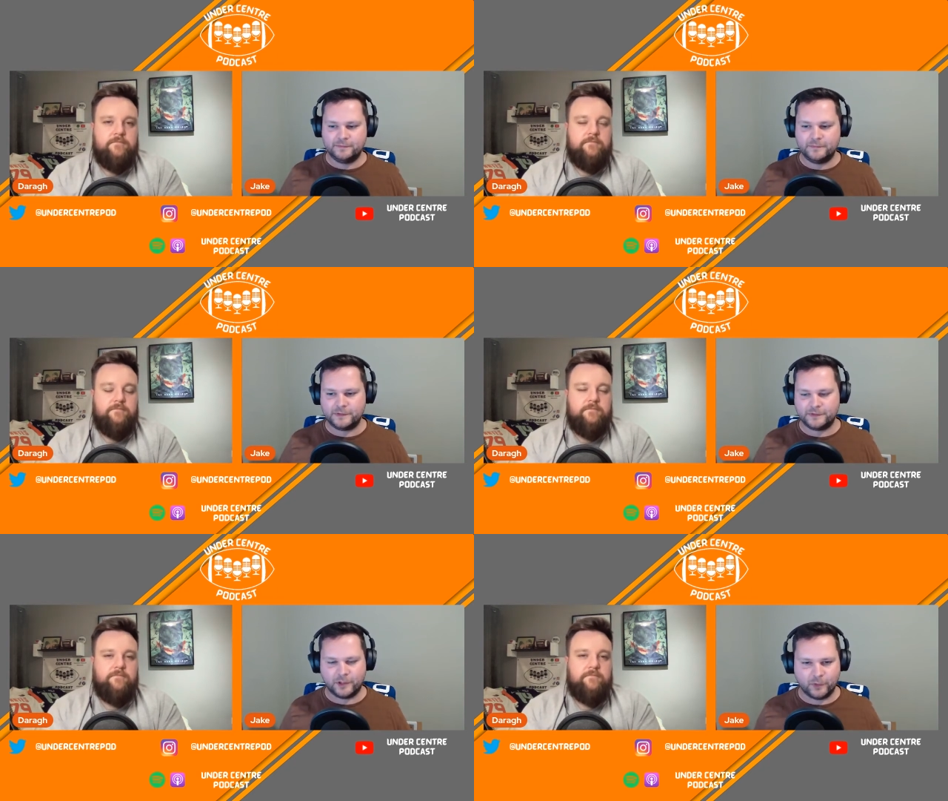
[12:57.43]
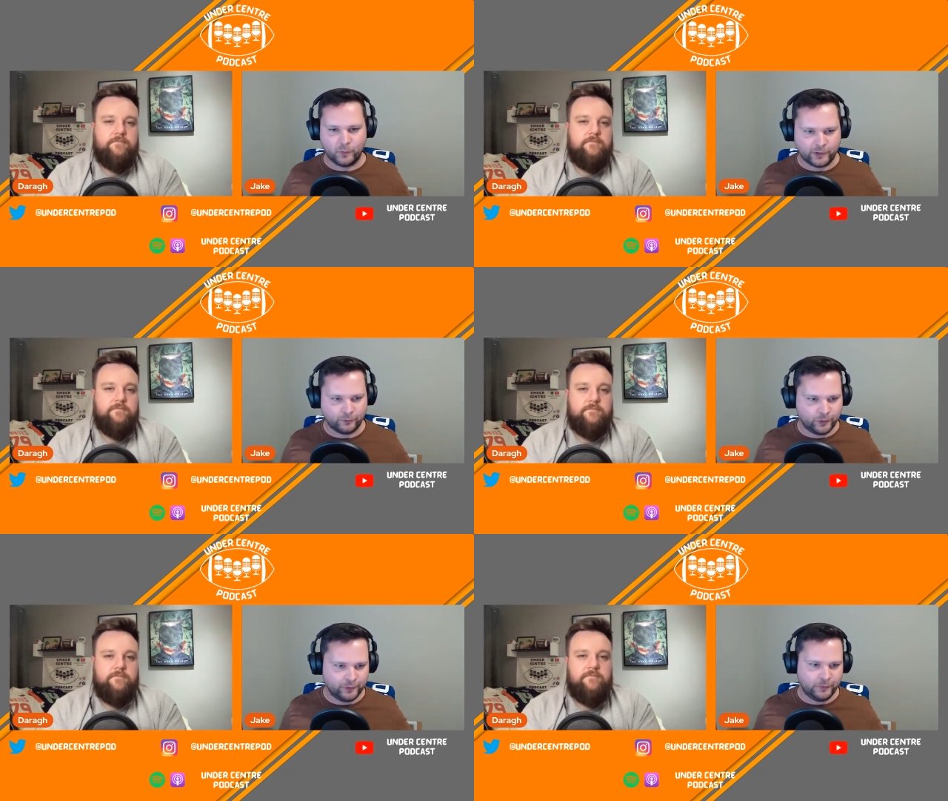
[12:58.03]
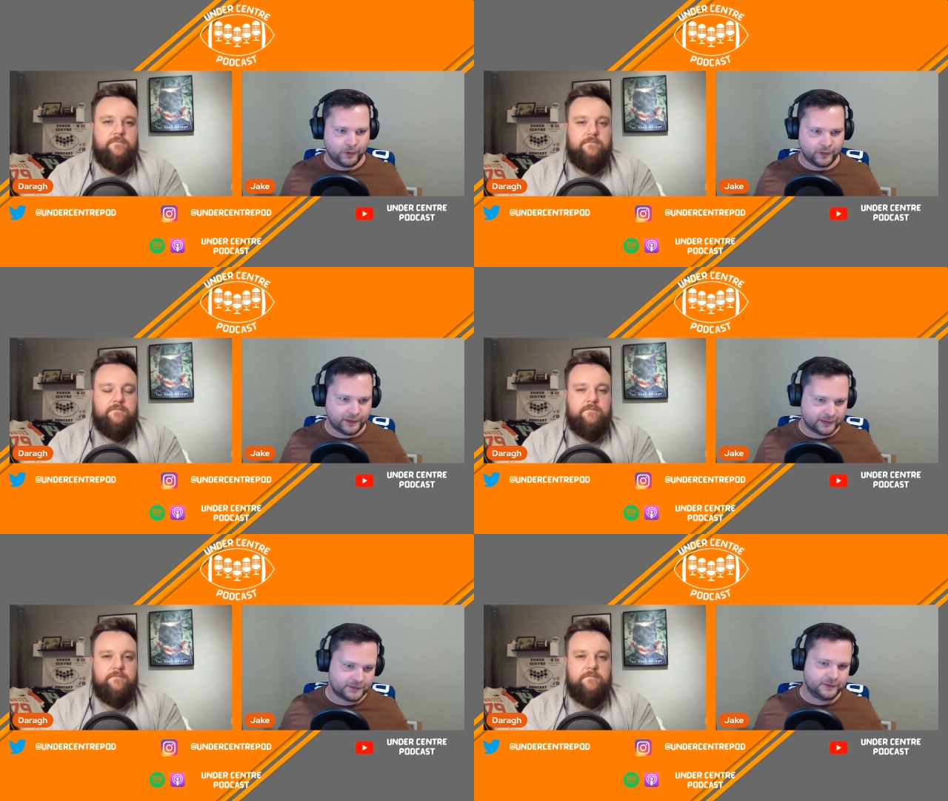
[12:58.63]
Speaker 1: he's going to want to run more,
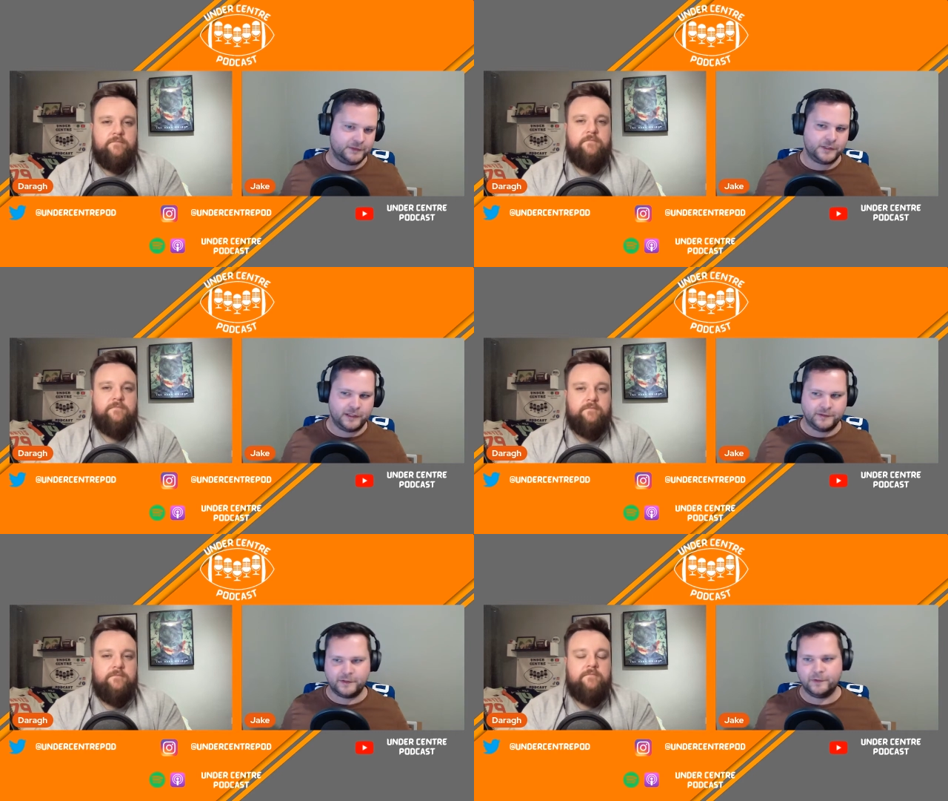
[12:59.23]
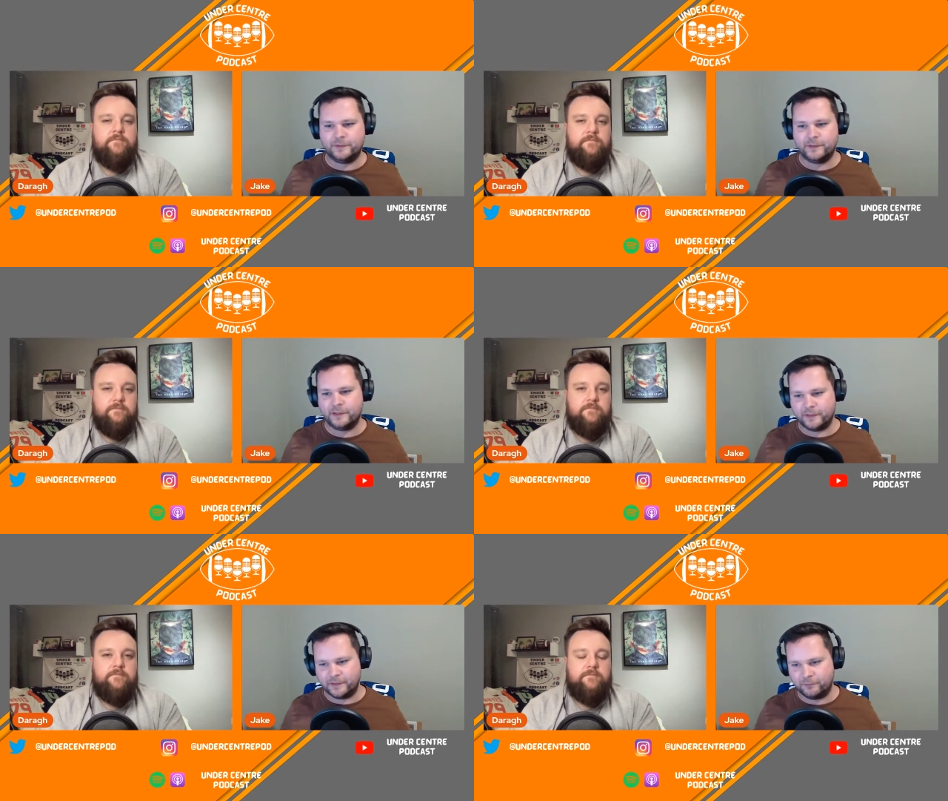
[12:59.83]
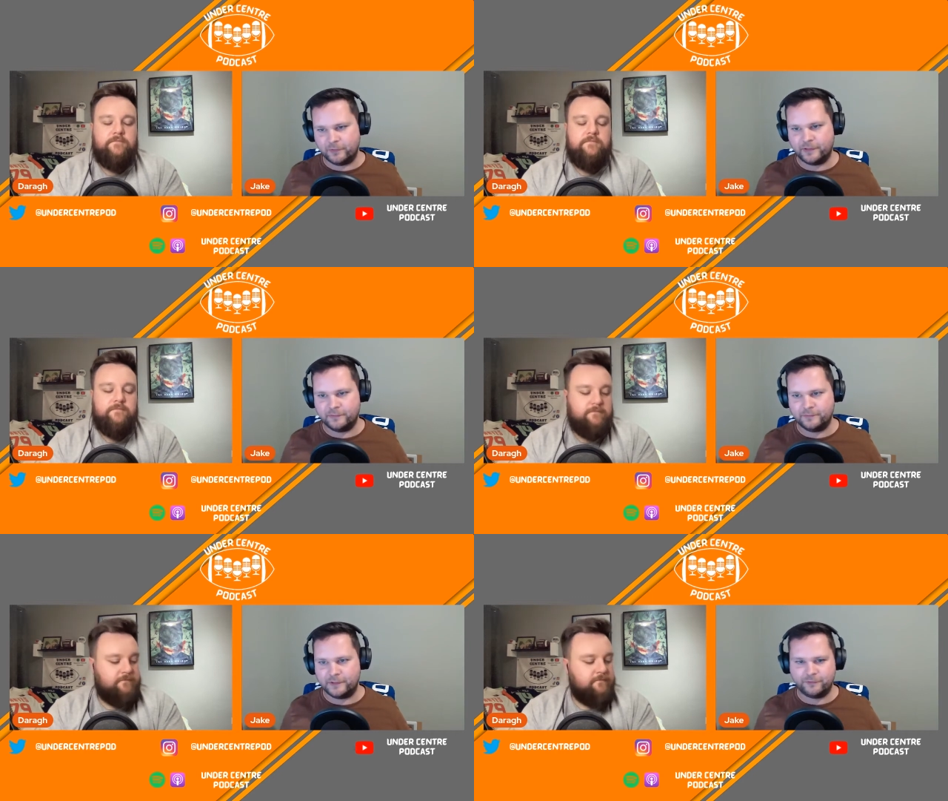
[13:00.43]
and that's going to change the whole thing. And then
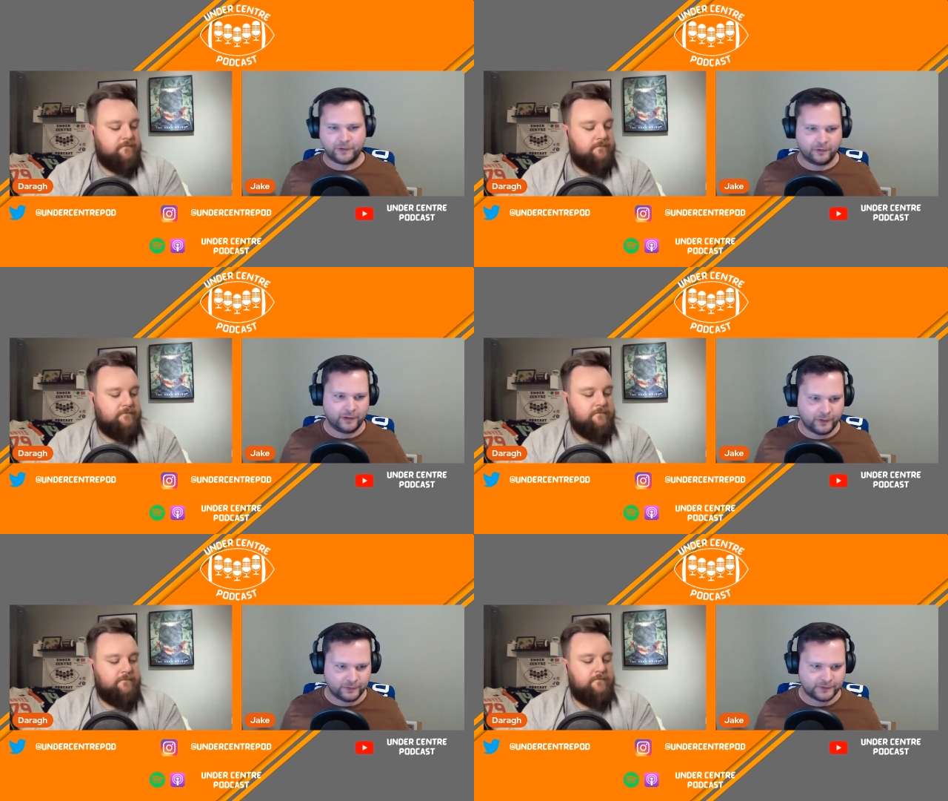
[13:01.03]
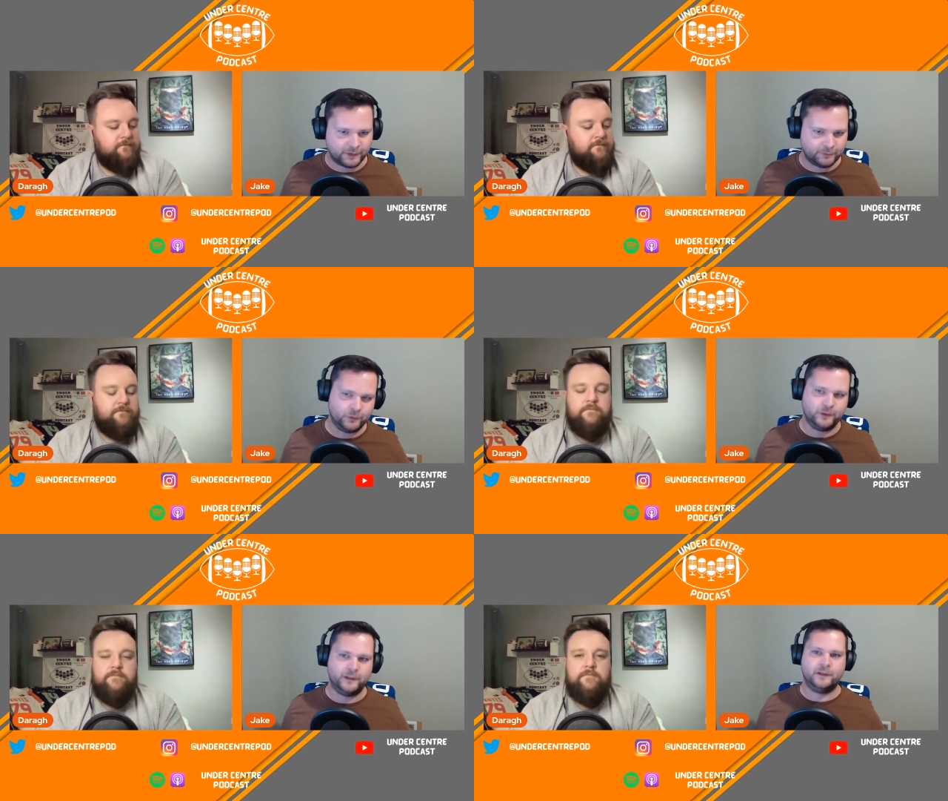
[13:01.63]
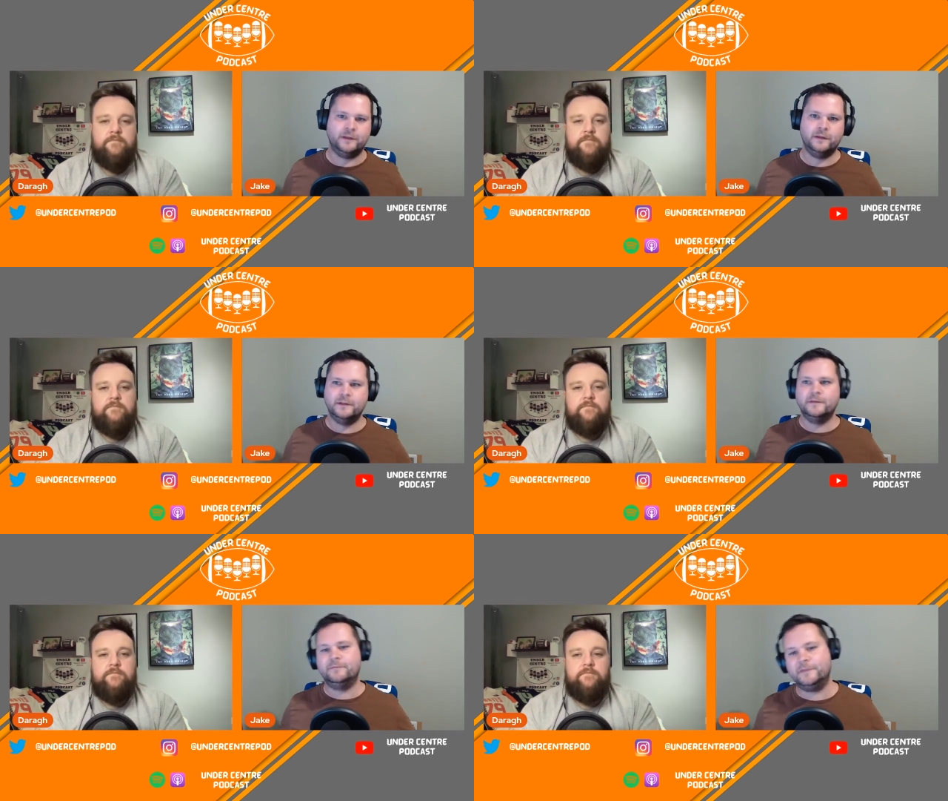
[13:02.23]
when they figure out how to stop him running,
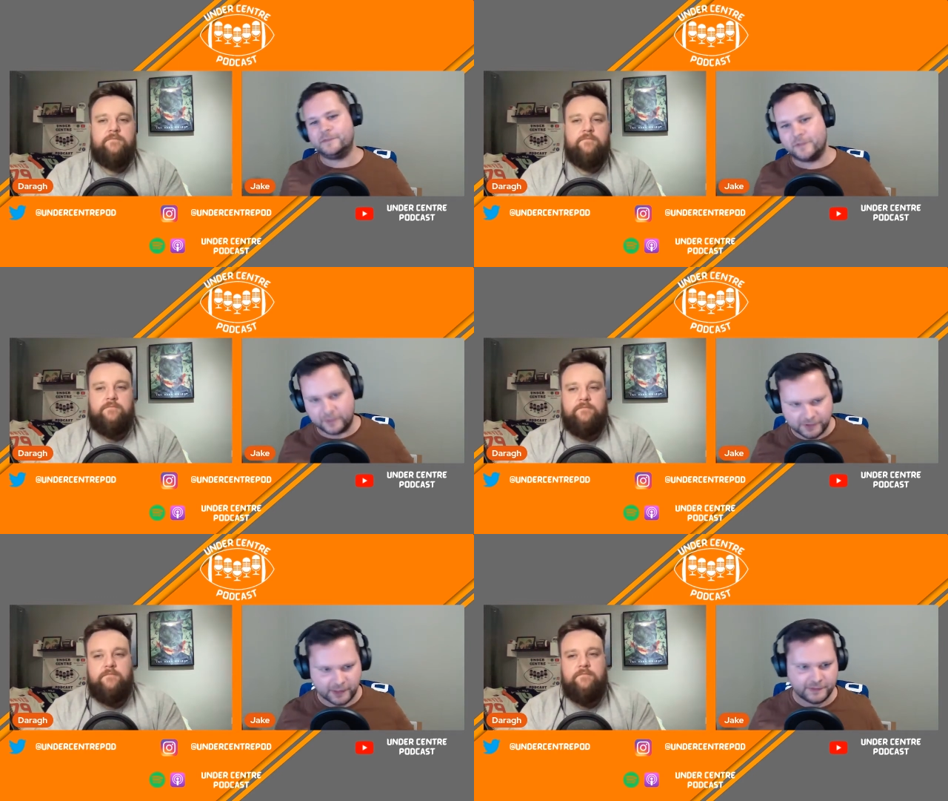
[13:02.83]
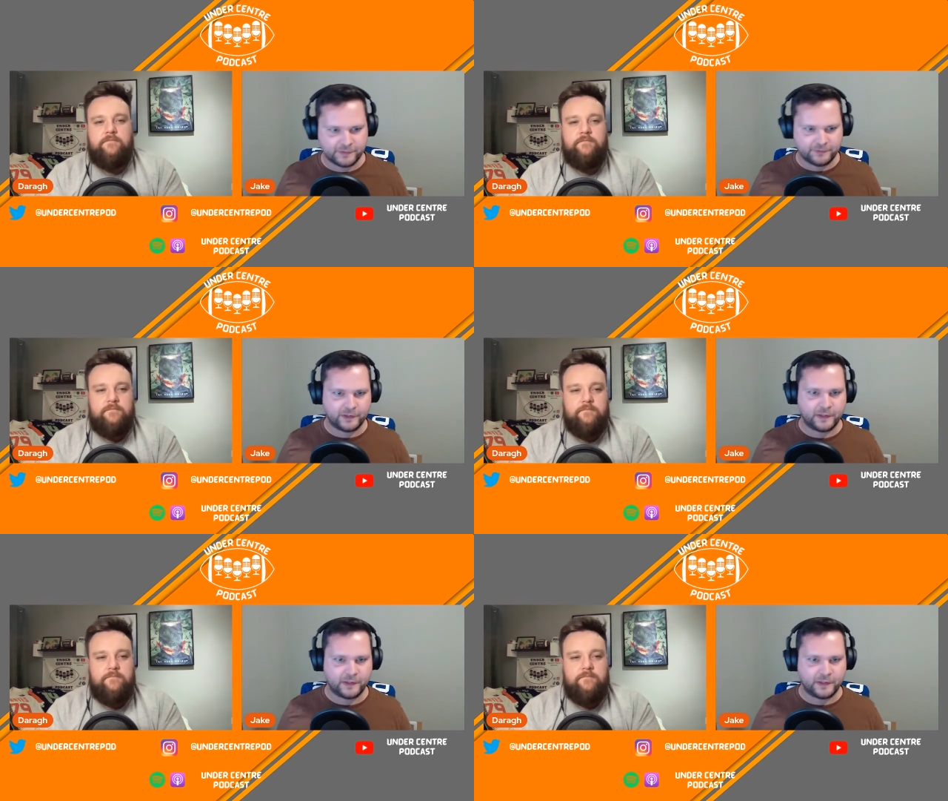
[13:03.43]
it's going to change everything